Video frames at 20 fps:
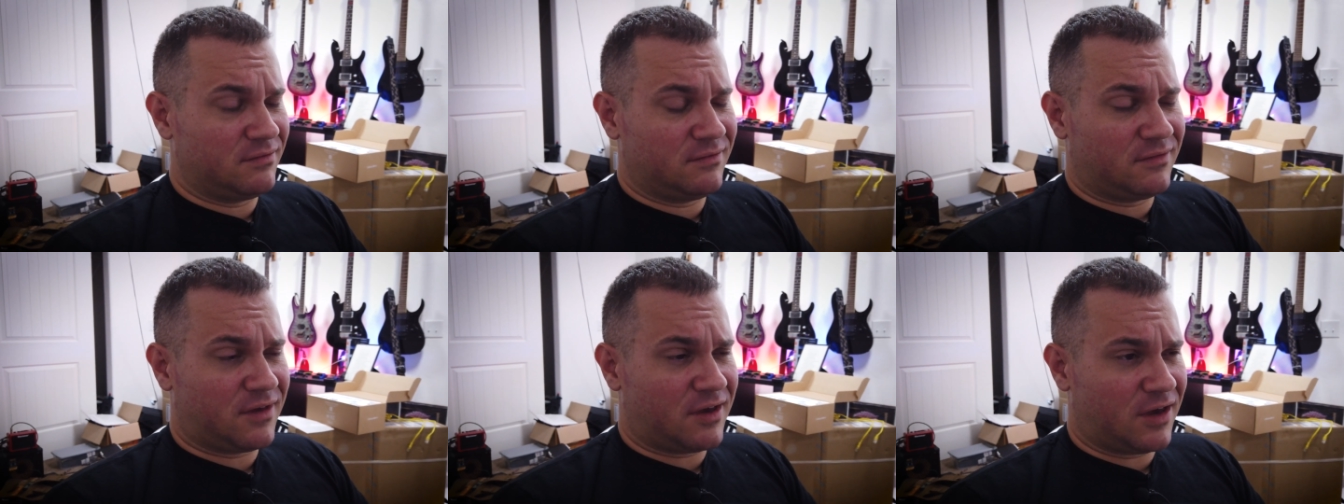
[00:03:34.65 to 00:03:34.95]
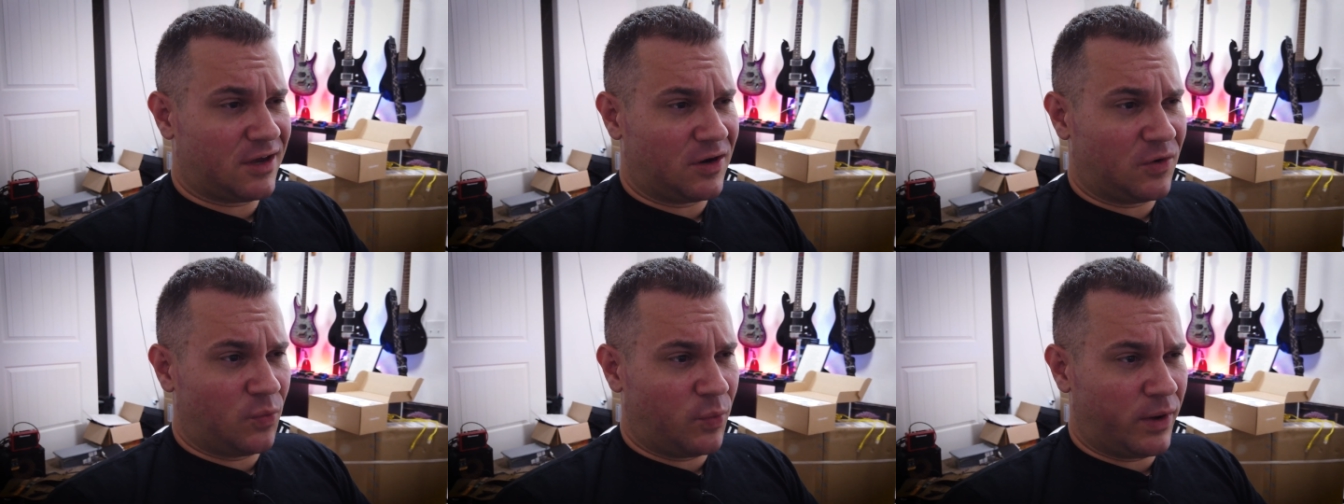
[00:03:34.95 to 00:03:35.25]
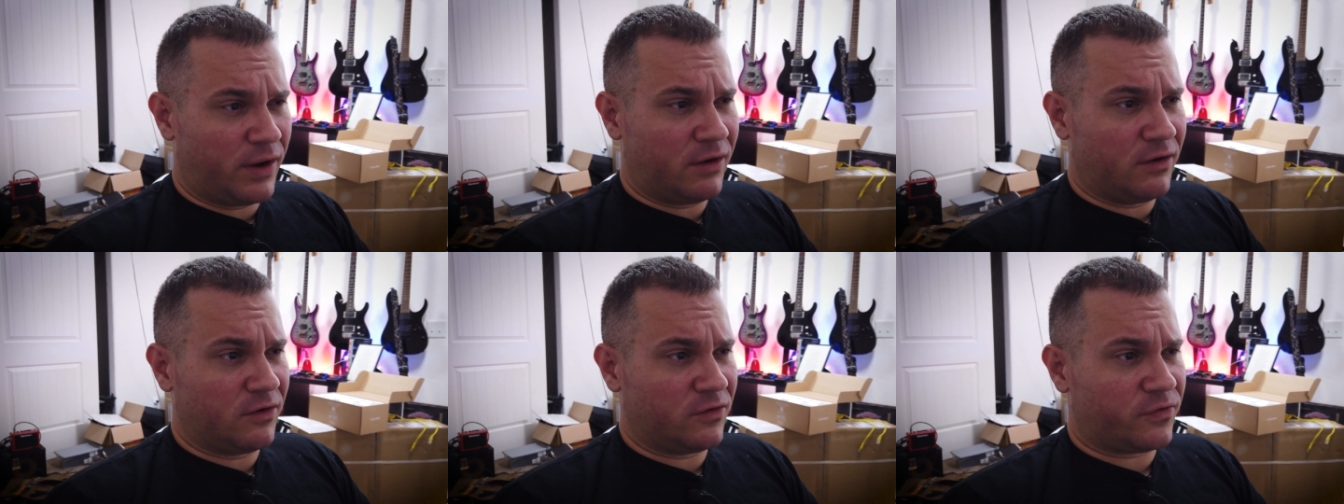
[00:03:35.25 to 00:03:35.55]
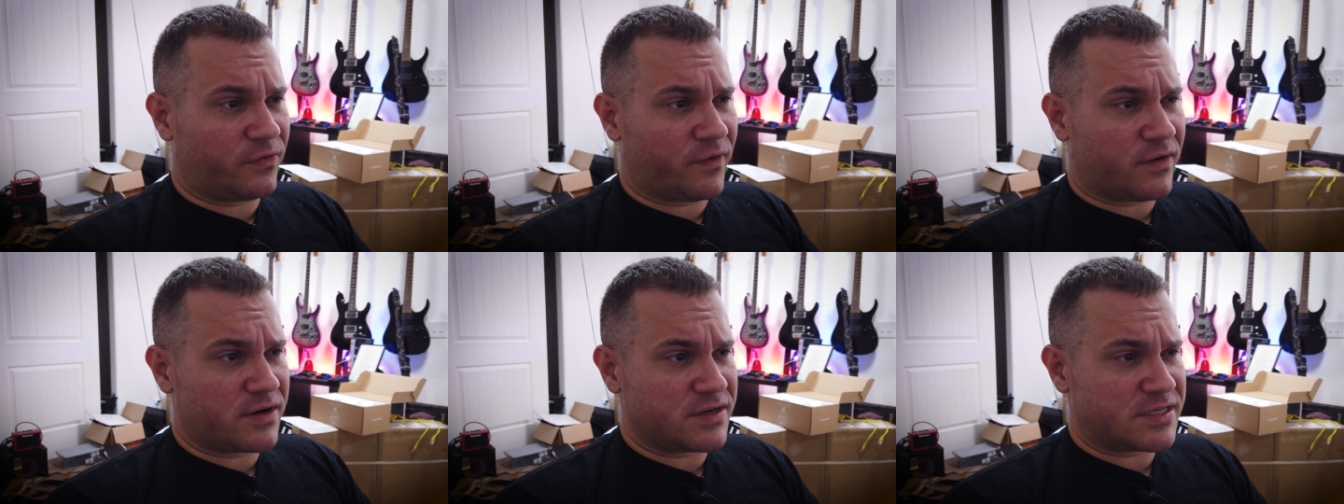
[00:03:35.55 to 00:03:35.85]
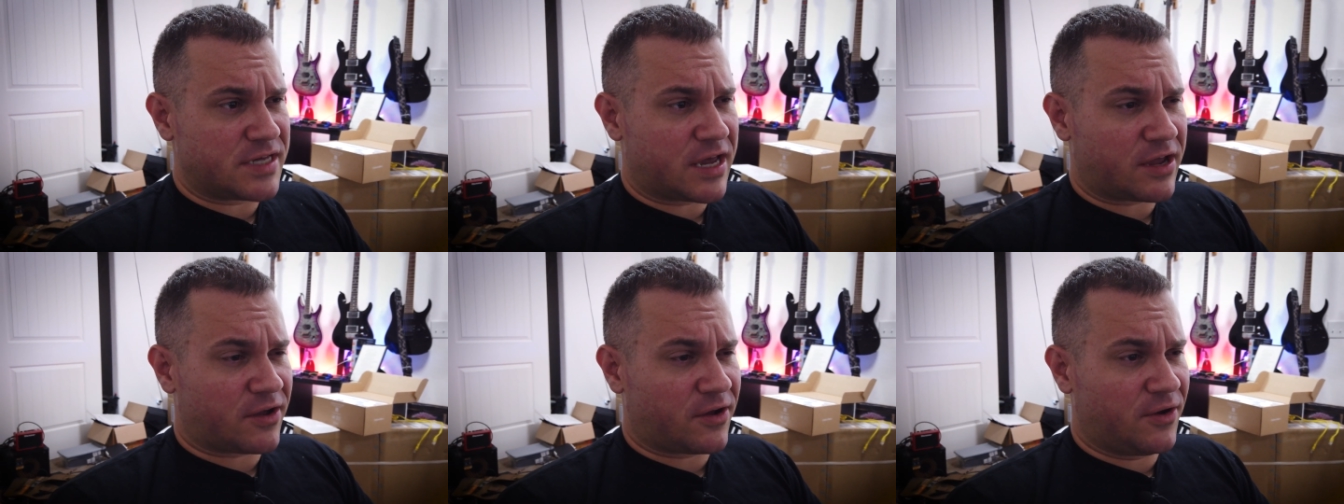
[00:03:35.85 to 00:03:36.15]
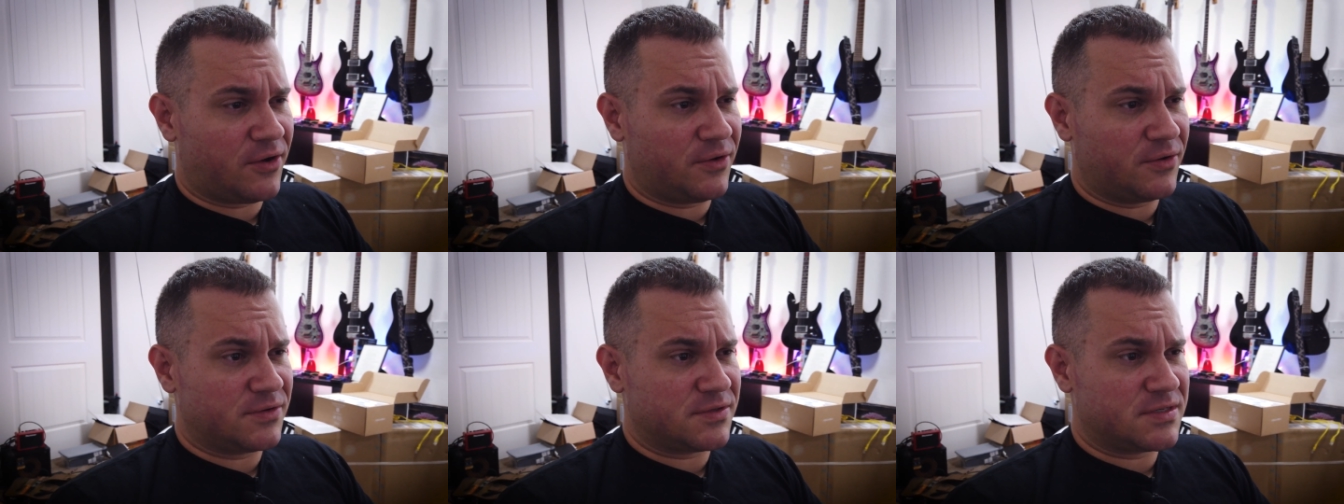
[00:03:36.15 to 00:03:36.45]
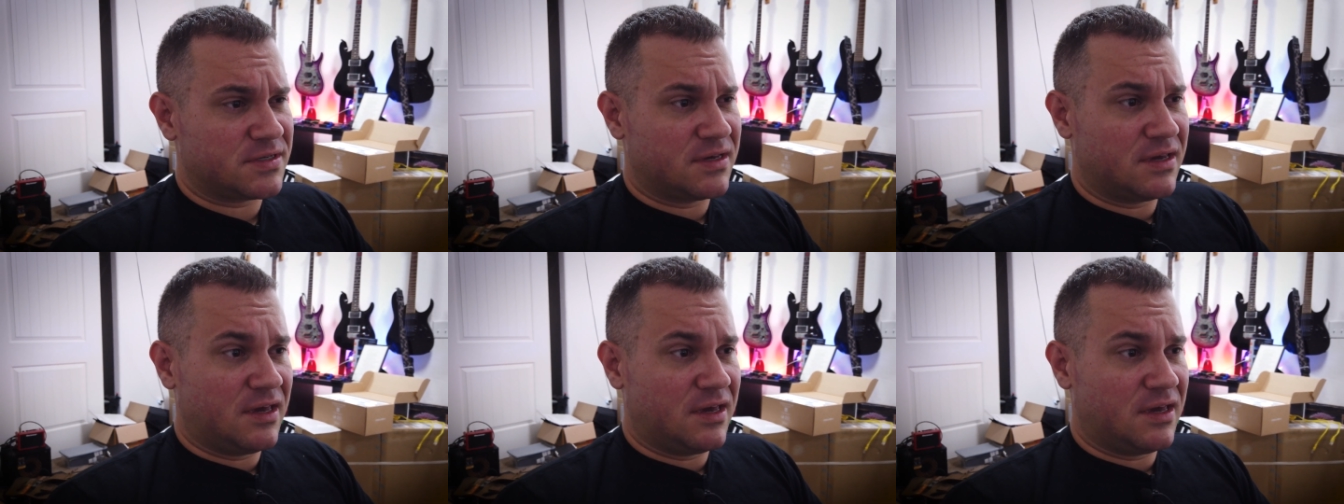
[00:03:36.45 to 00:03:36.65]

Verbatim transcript: kind of weird as far as that goes.